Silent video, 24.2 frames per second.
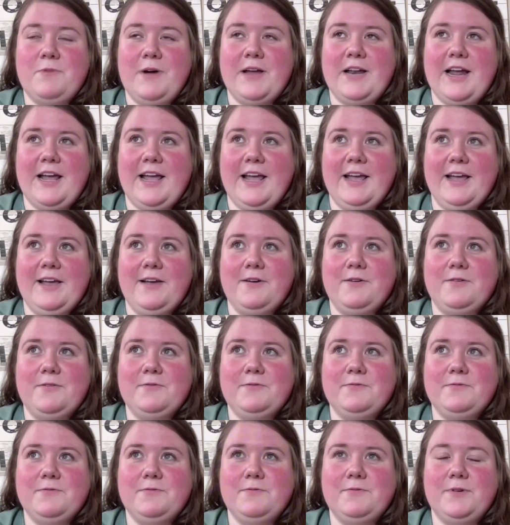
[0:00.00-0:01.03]
I
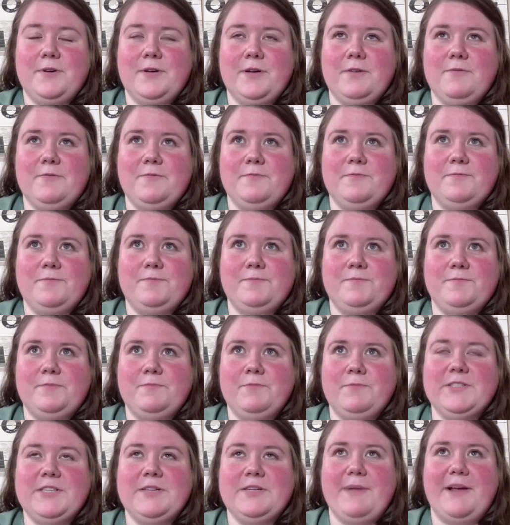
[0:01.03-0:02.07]

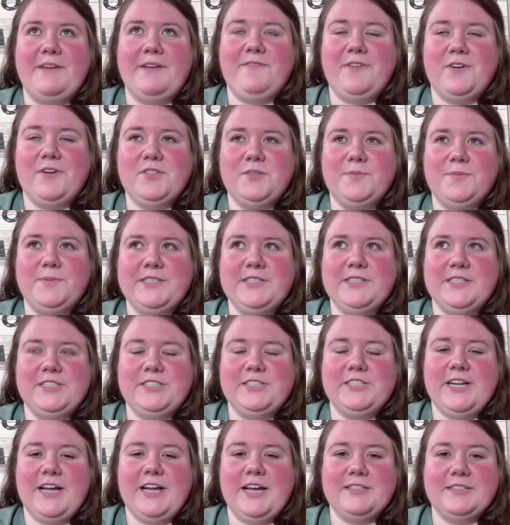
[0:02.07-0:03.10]
was in my first
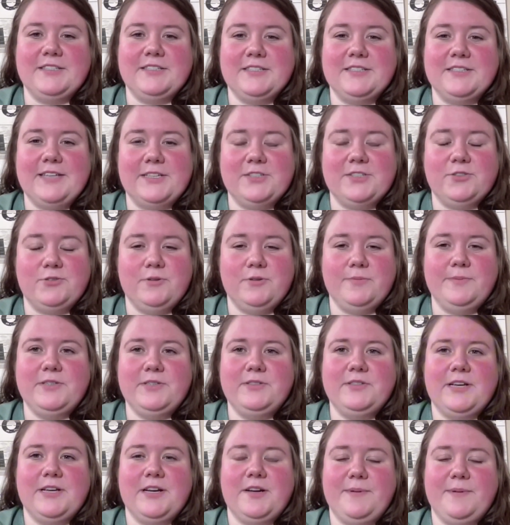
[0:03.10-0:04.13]
position as the sexual
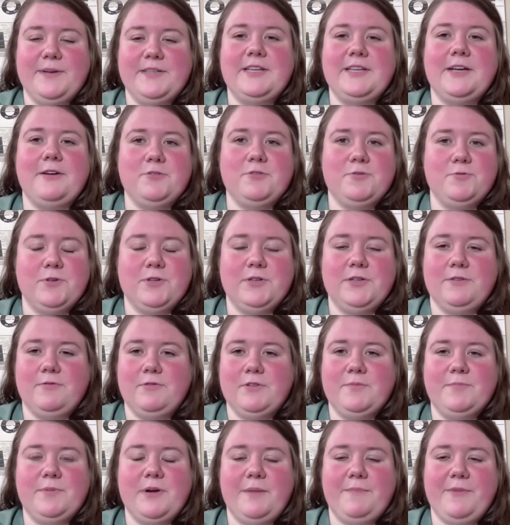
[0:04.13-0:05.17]
abuse therapist, I was working
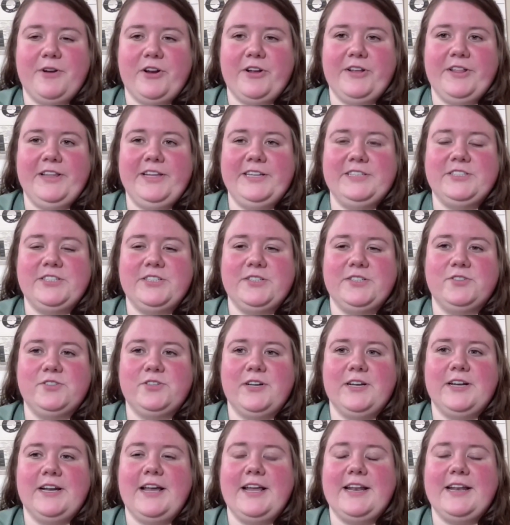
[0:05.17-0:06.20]
with primarily
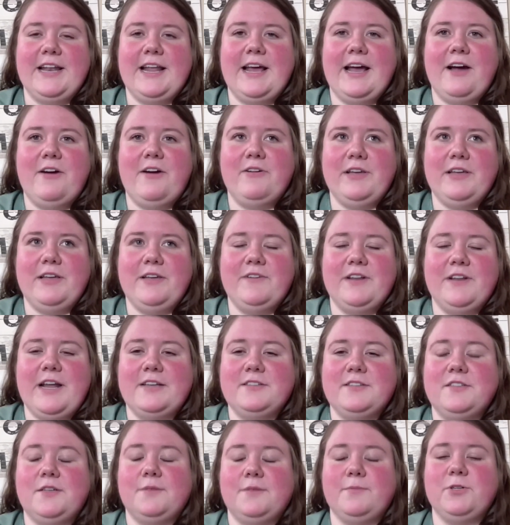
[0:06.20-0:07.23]
children. And now even
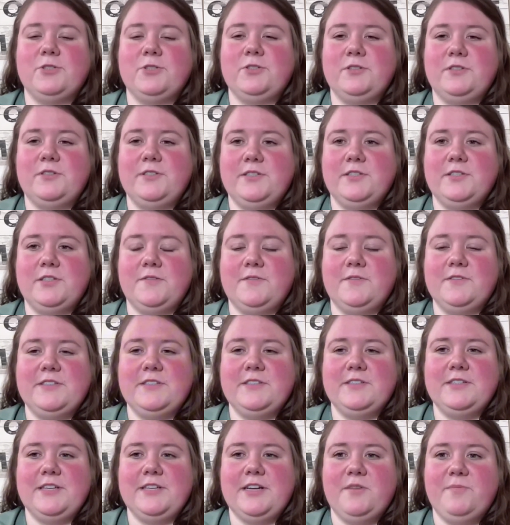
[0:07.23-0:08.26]
as an emergency
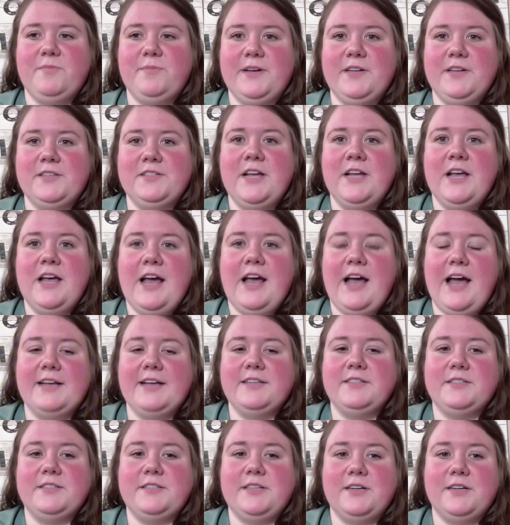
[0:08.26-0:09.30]
services therapist, I
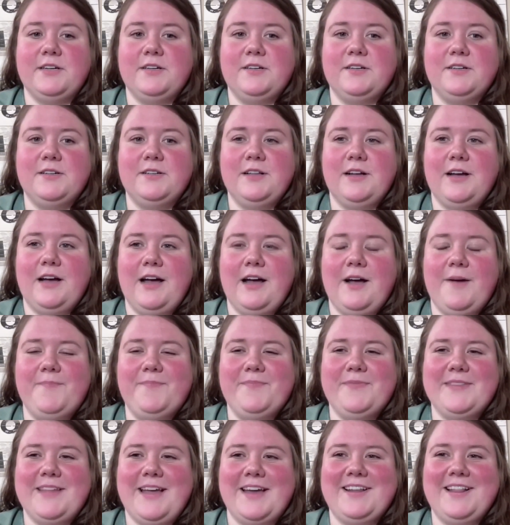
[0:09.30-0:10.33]
still,
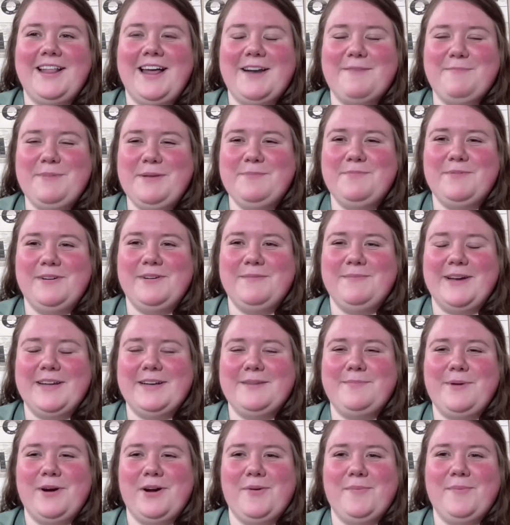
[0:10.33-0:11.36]
not a lot of people in my
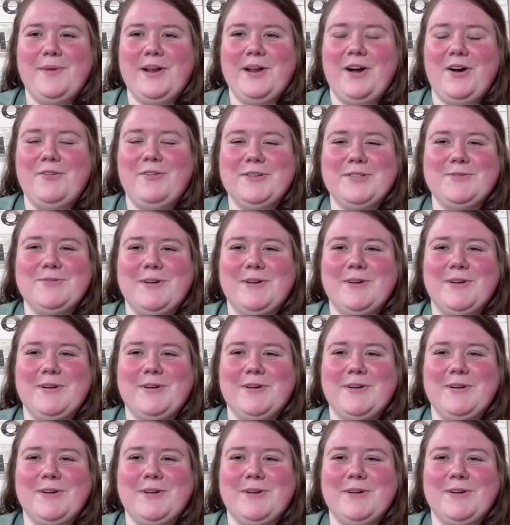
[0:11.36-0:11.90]
department always want